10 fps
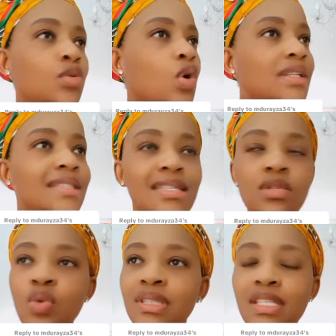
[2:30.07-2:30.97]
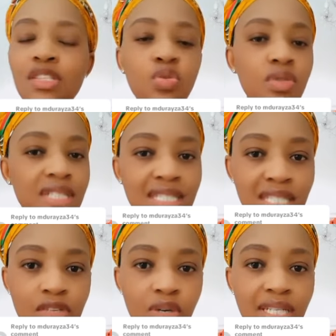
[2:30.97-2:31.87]
God doesn't want us to
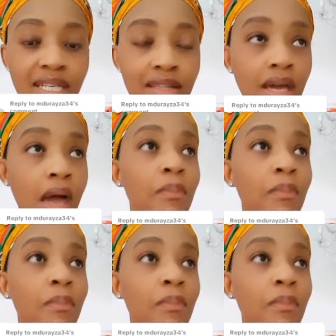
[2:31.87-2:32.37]
deceive one another.